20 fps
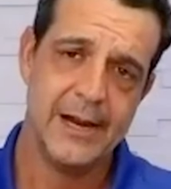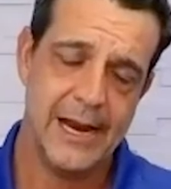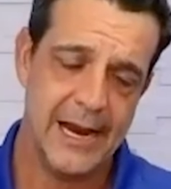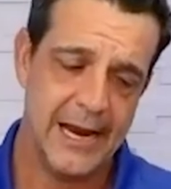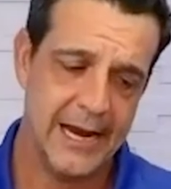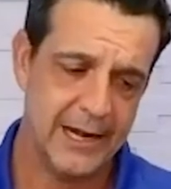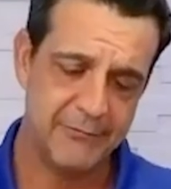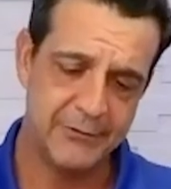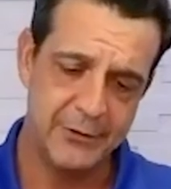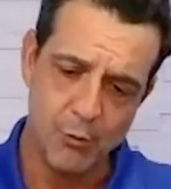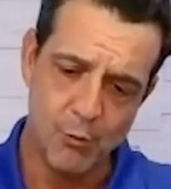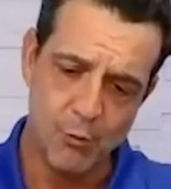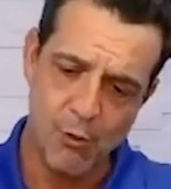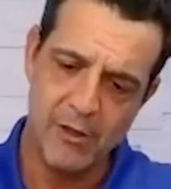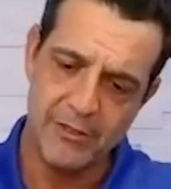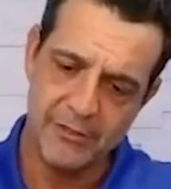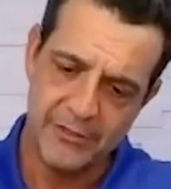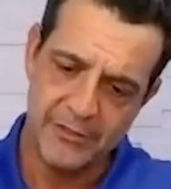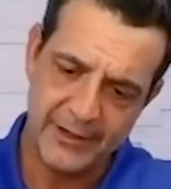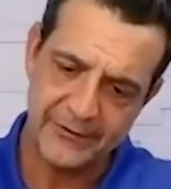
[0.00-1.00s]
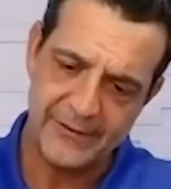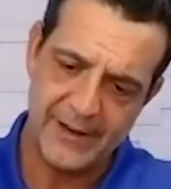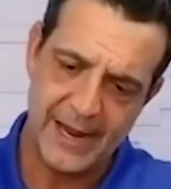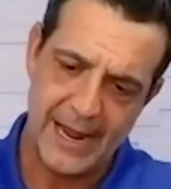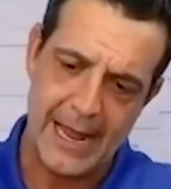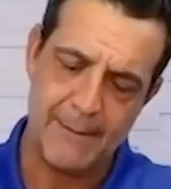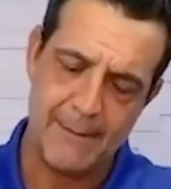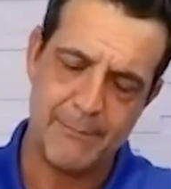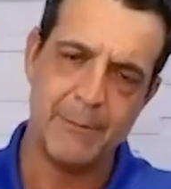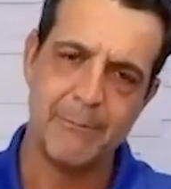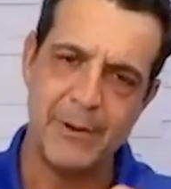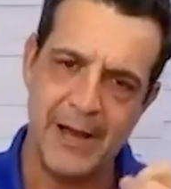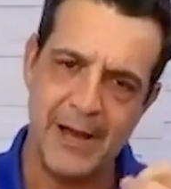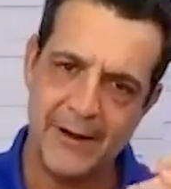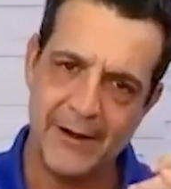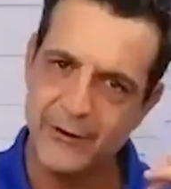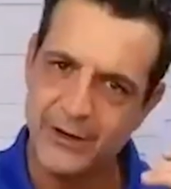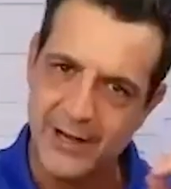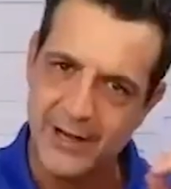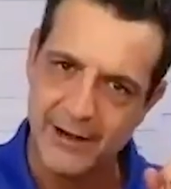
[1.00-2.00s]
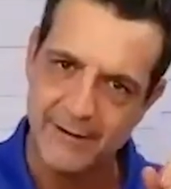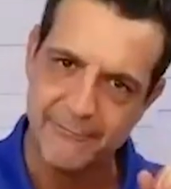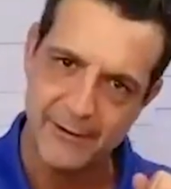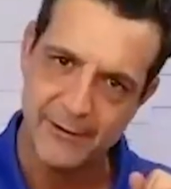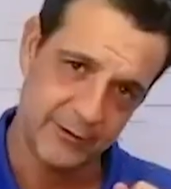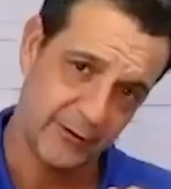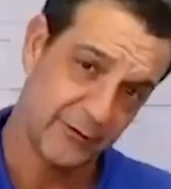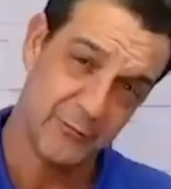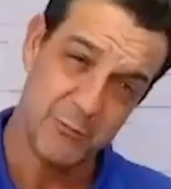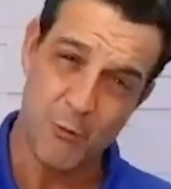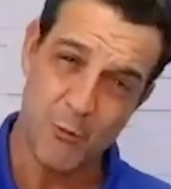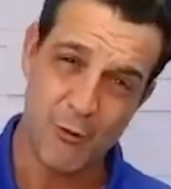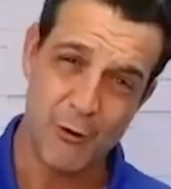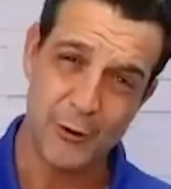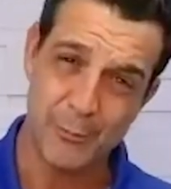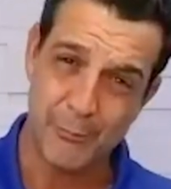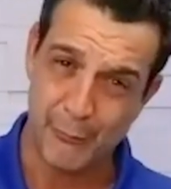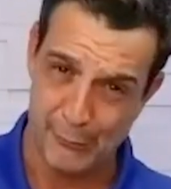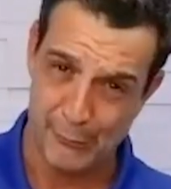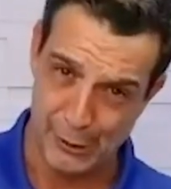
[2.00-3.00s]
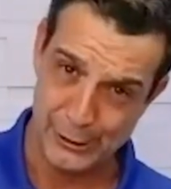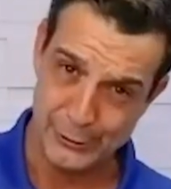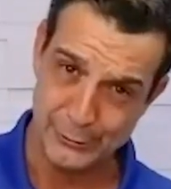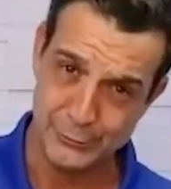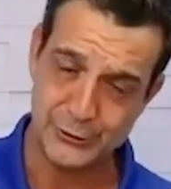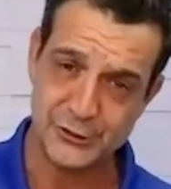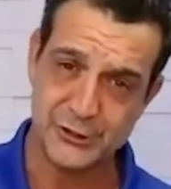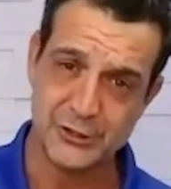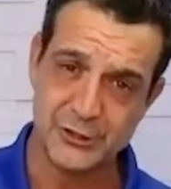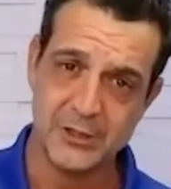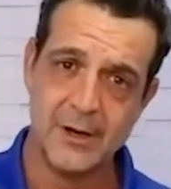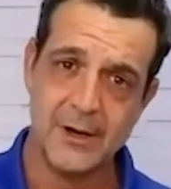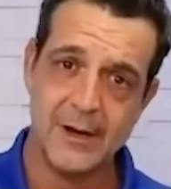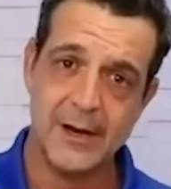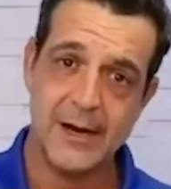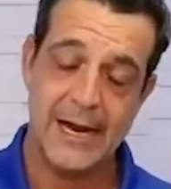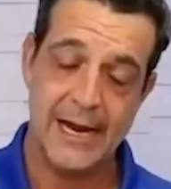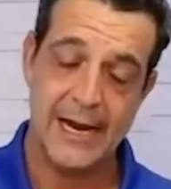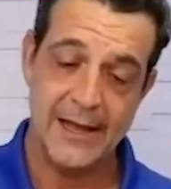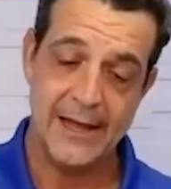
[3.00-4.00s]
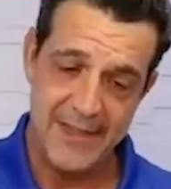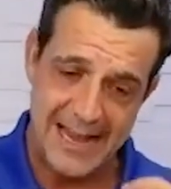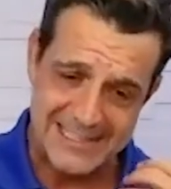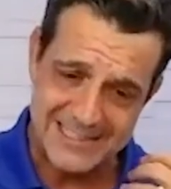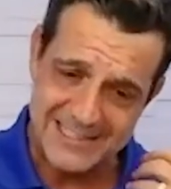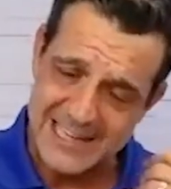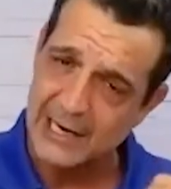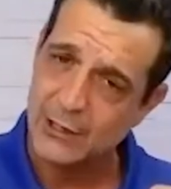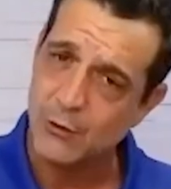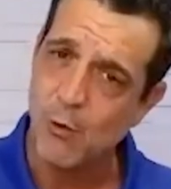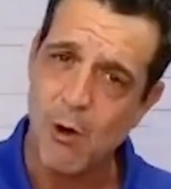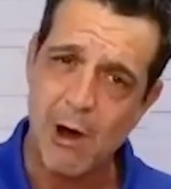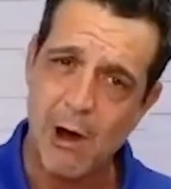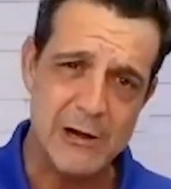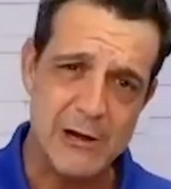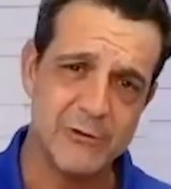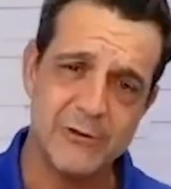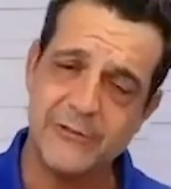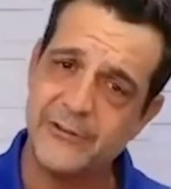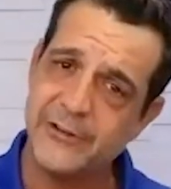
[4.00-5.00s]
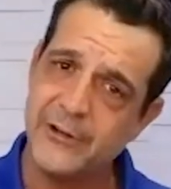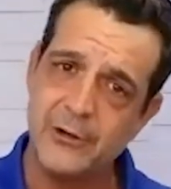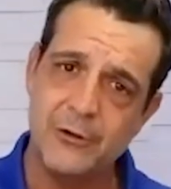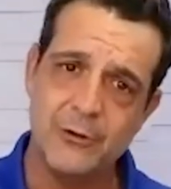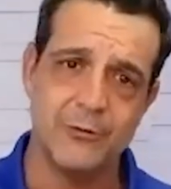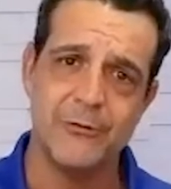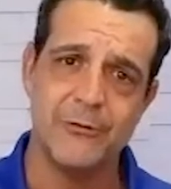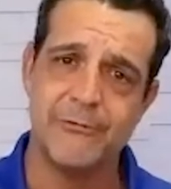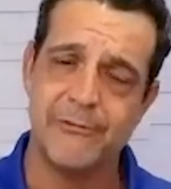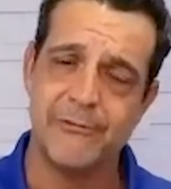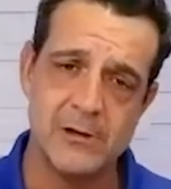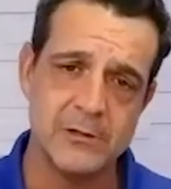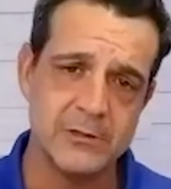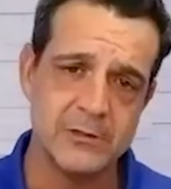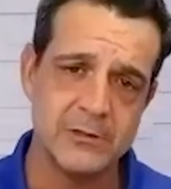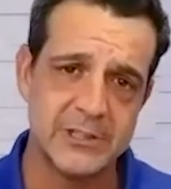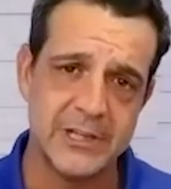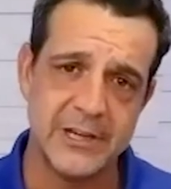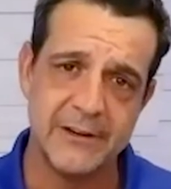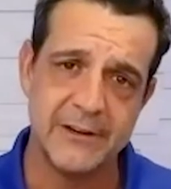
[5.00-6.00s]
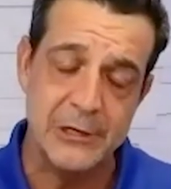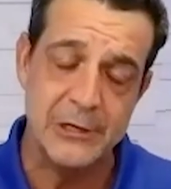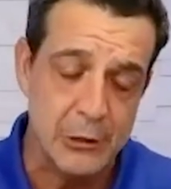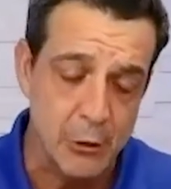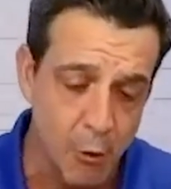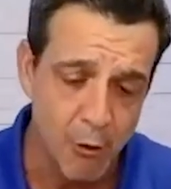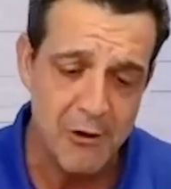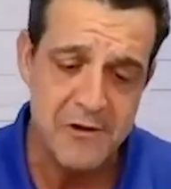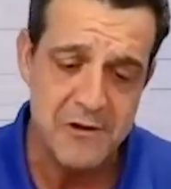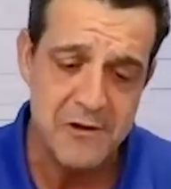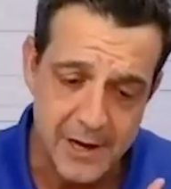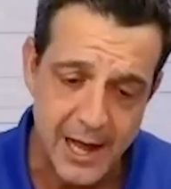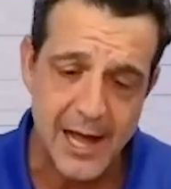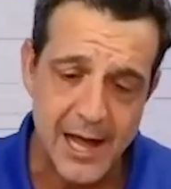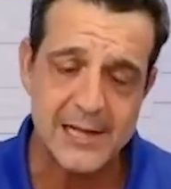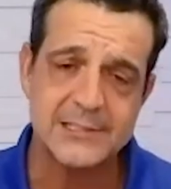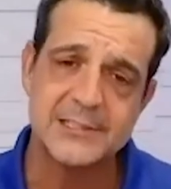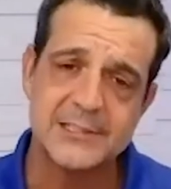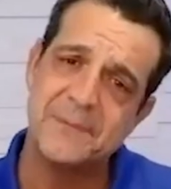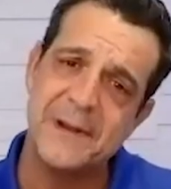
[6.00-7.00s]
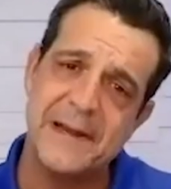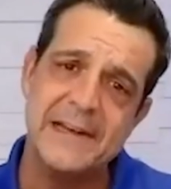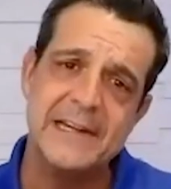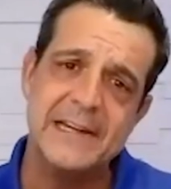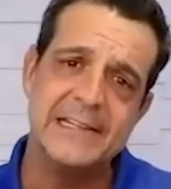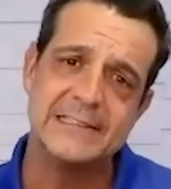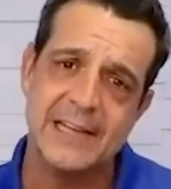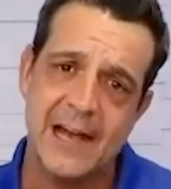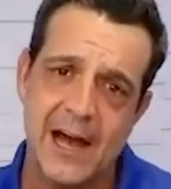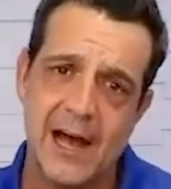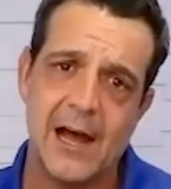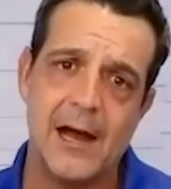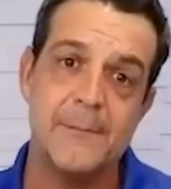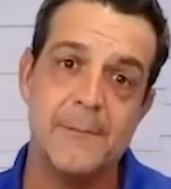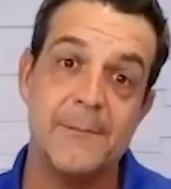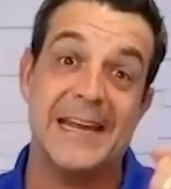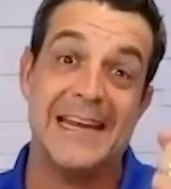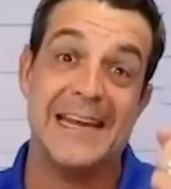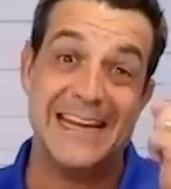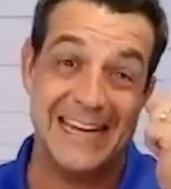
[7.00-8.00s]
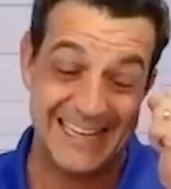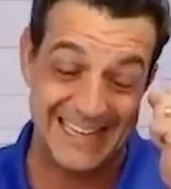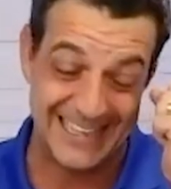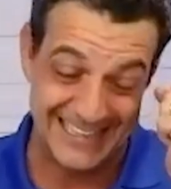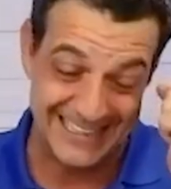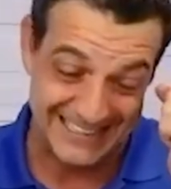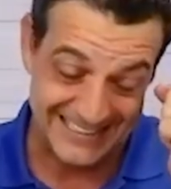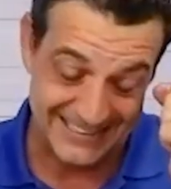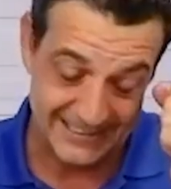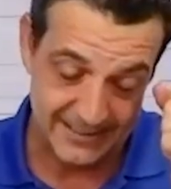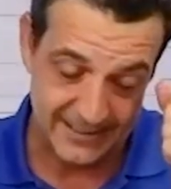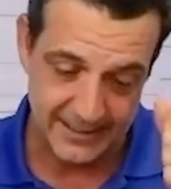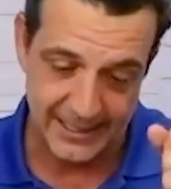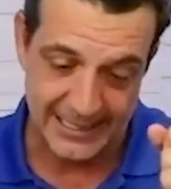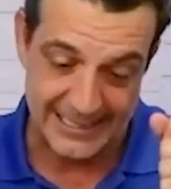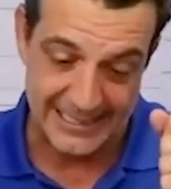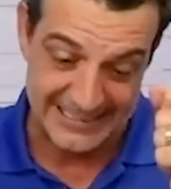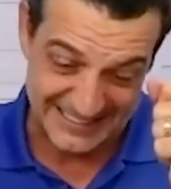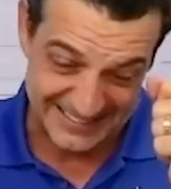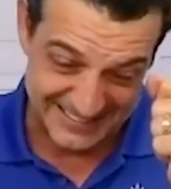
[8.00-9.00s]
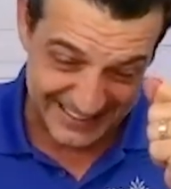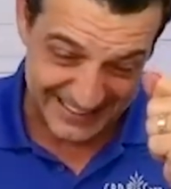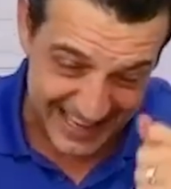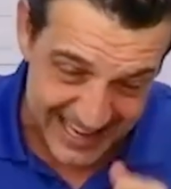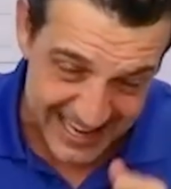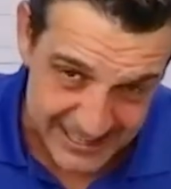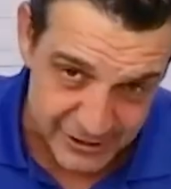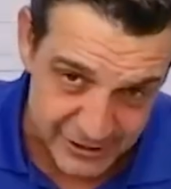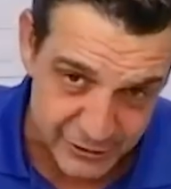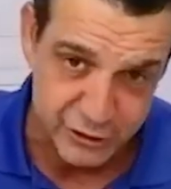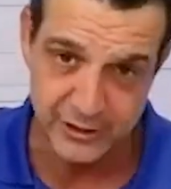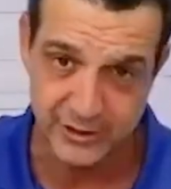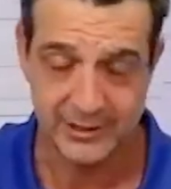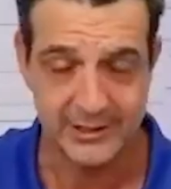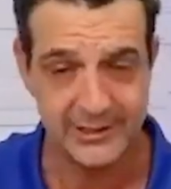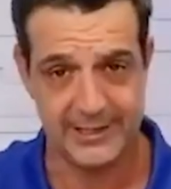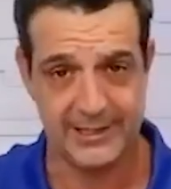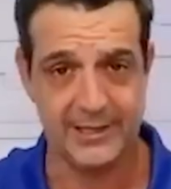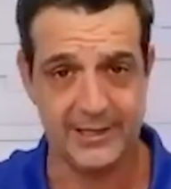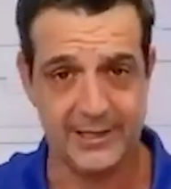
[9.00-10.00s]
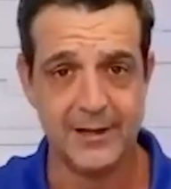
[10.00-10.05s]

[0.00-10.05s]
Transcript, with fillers: And if you want this to happen better, you got to focus more on approach. And that's that quadrant two, folks. If you're not spending time in intentionally